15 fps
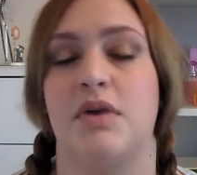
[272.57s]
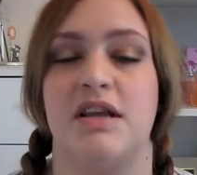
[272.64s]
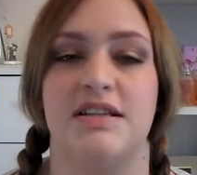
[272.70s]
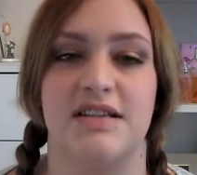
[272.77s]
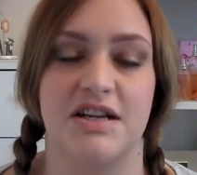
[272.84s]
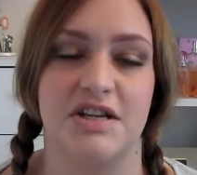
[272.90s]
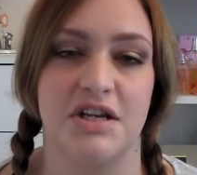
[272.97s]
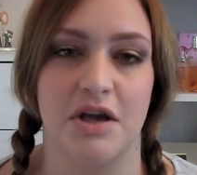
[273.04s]

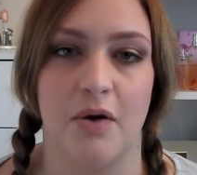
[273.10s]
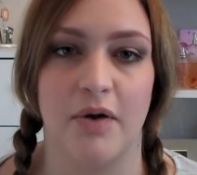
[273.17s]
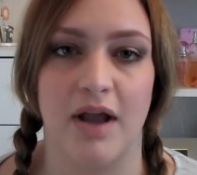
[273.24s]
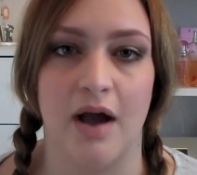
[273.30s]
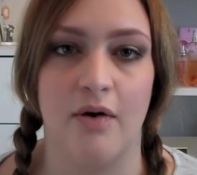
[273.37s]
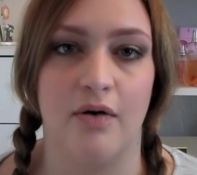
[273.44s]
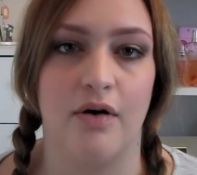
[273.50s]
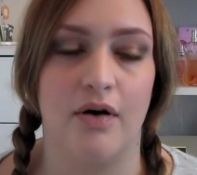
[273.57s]
He's actually
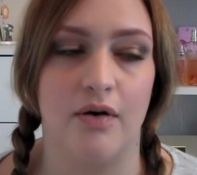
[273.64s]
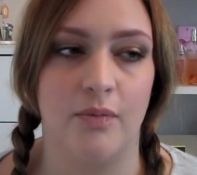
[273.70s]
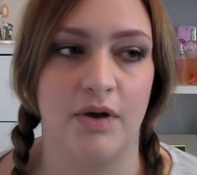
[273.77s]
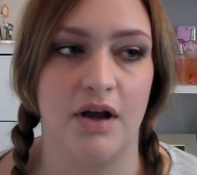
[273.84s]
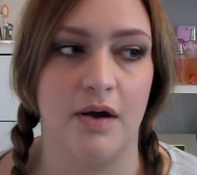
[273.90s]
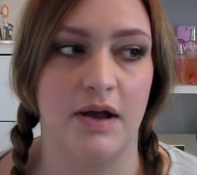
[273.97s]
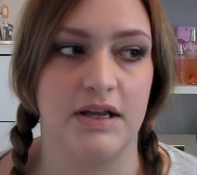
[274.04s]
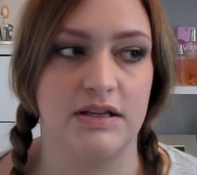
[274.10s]
going out,
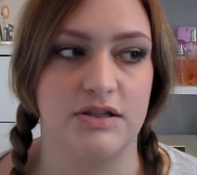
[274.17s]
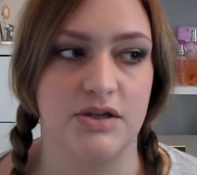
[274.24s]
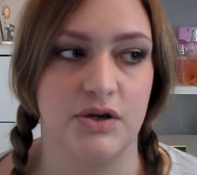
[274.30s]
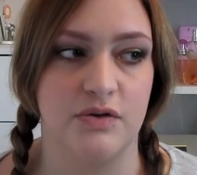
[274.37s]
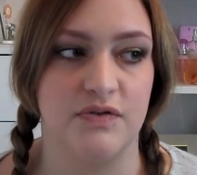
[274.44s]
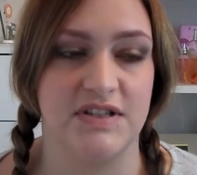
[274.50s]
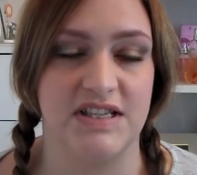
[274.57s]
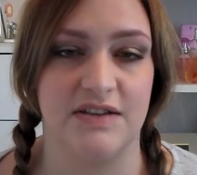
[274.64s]
we're going
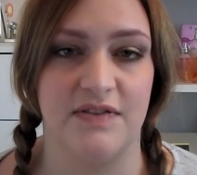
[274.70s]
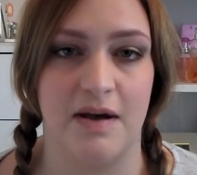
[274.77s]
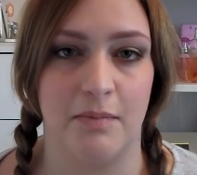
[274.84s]
to visit